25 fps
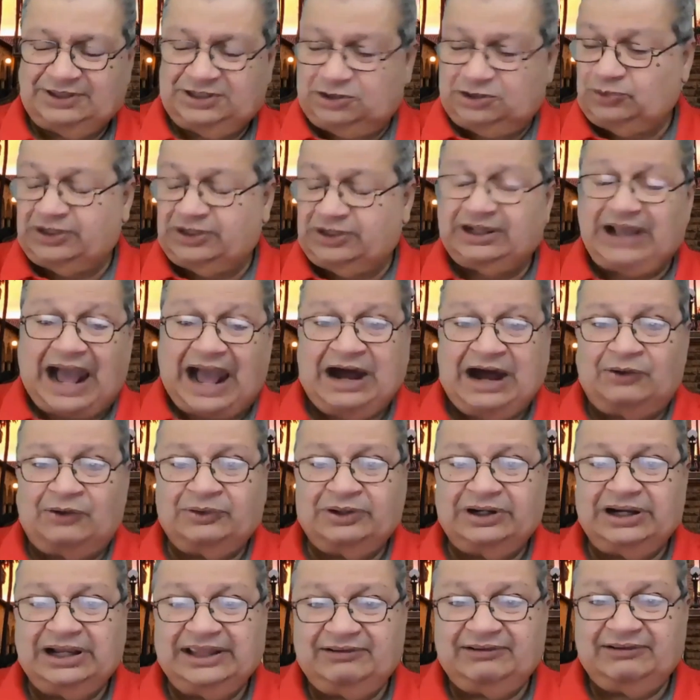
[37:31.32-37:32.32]
during
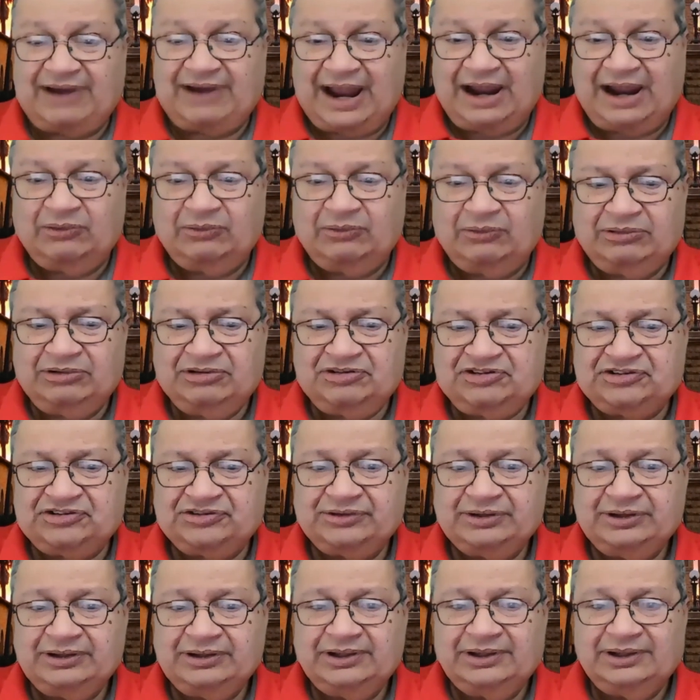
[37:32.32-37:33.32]
hourly
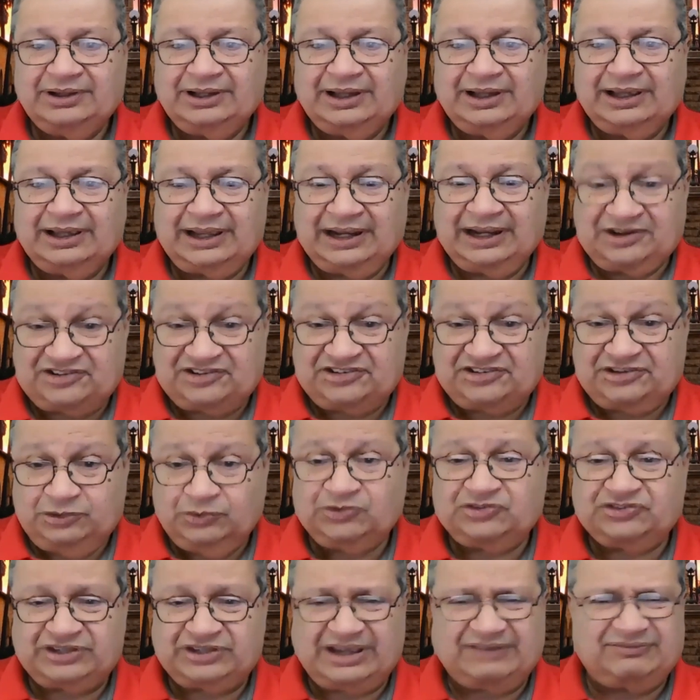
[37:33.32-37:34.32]
rounds, and
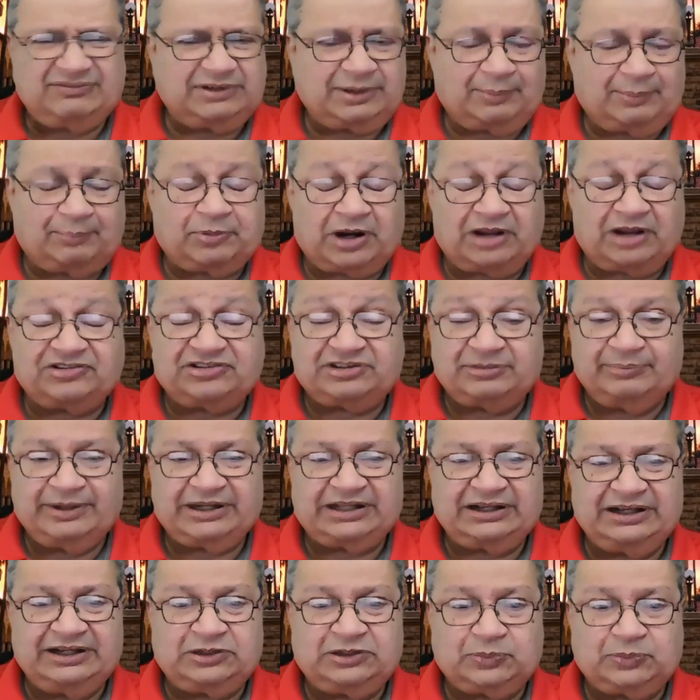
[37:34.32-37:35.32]
you saved
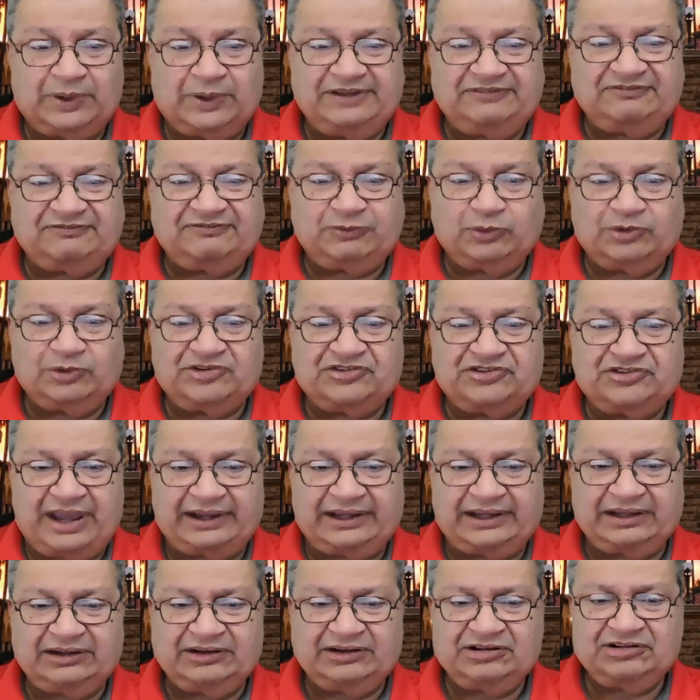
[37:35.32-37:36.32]
approximately 24
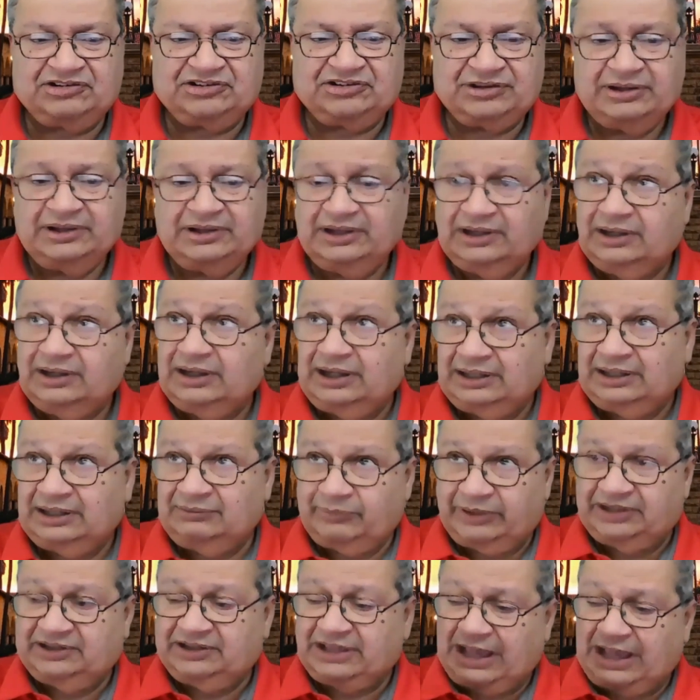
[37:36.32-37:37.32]
seconds.
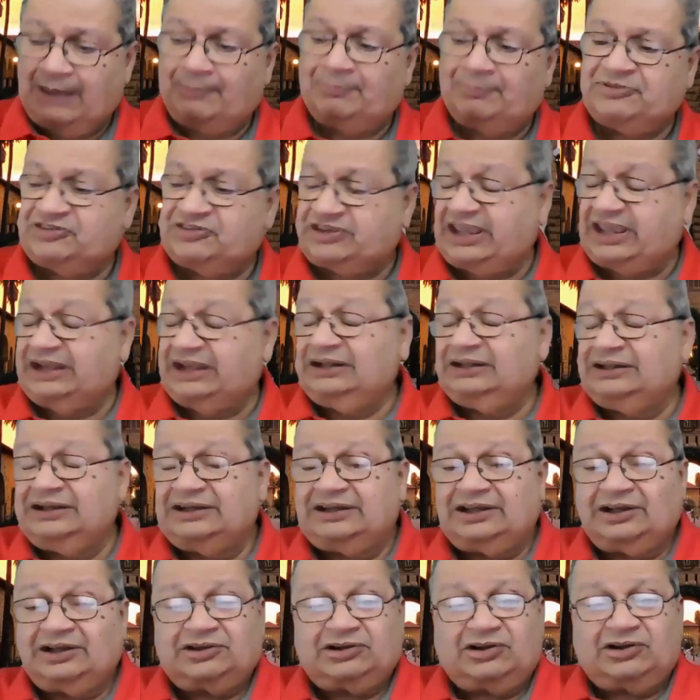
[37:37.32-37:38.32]
And when they upscaled
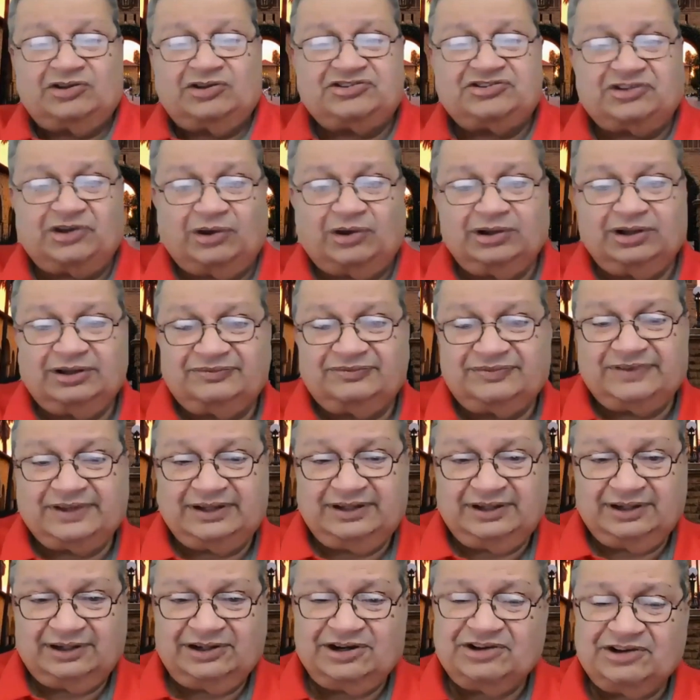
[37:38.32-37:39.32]
it across all of
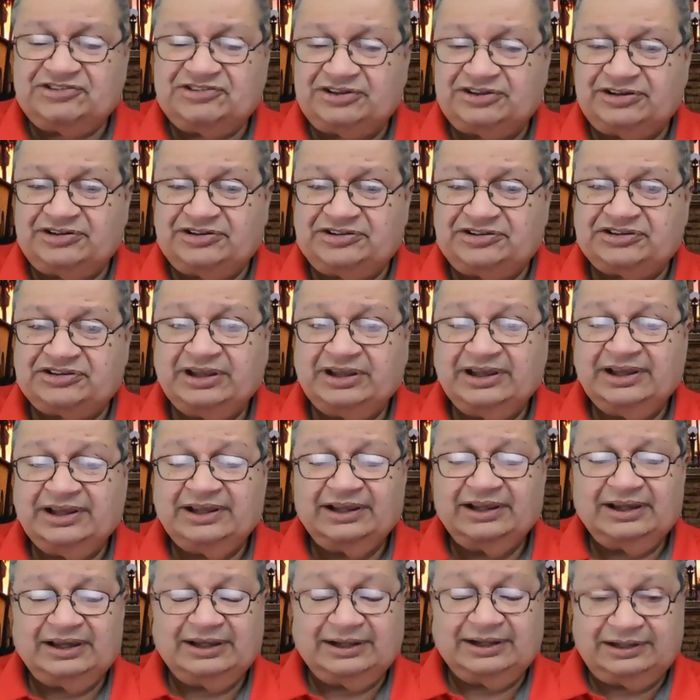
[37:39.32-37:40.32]
the nurses
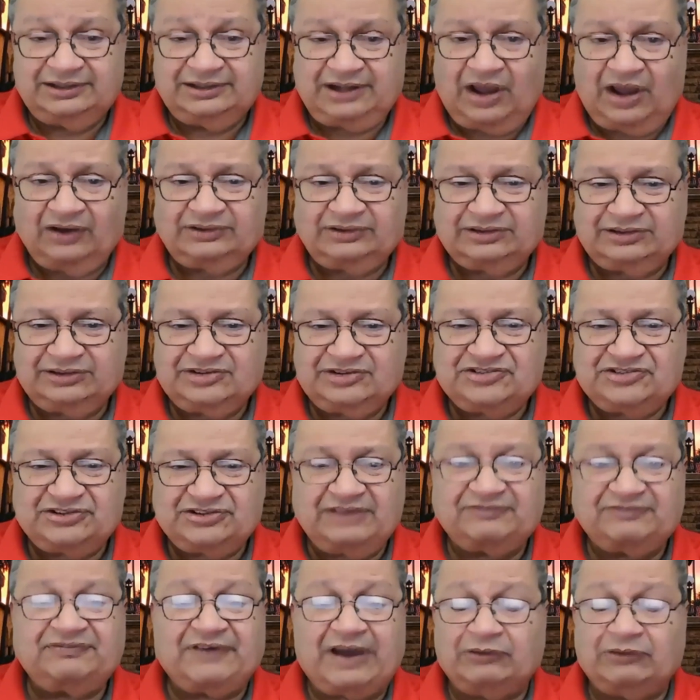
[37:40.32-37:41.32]
and doctors,
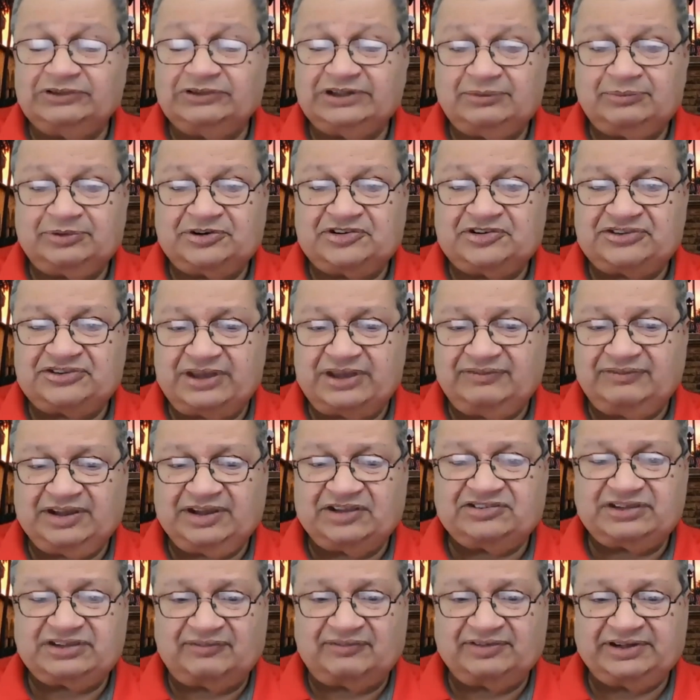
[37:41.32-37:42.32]
they found they were
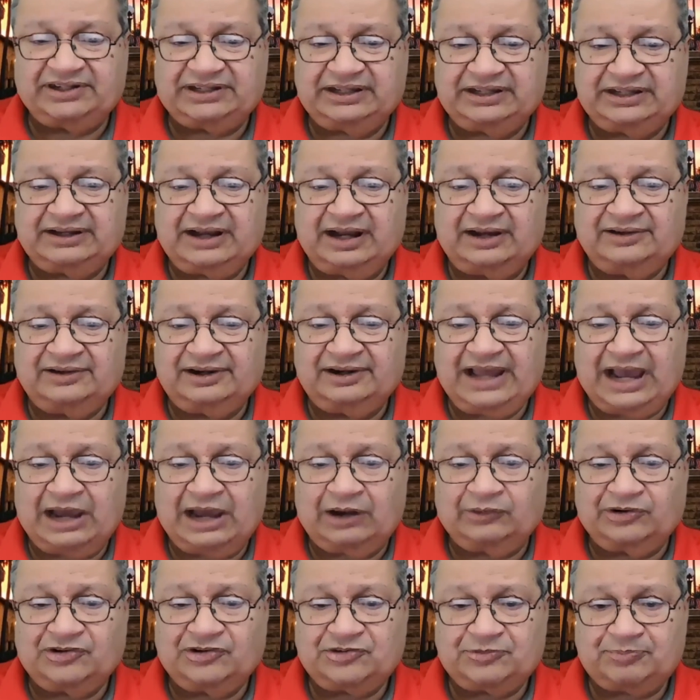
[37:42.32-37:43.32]
saving 1,700
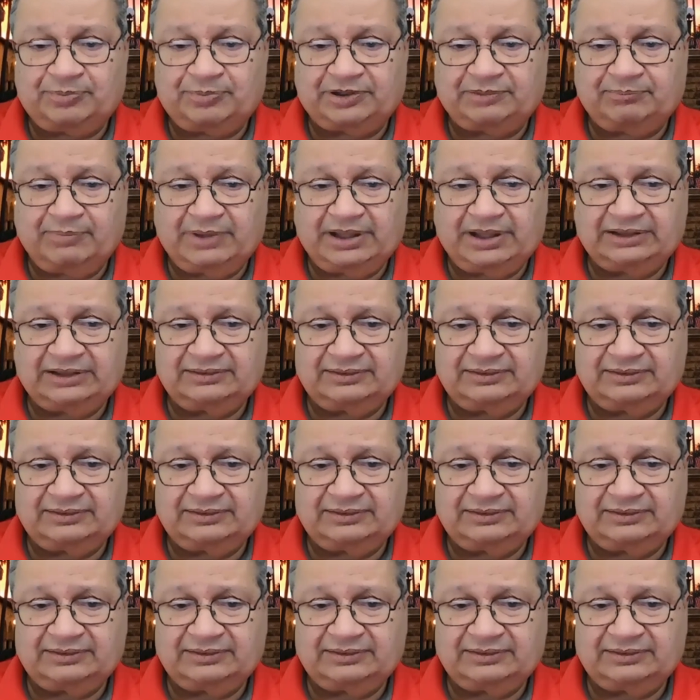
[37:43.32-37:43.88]
hours per month.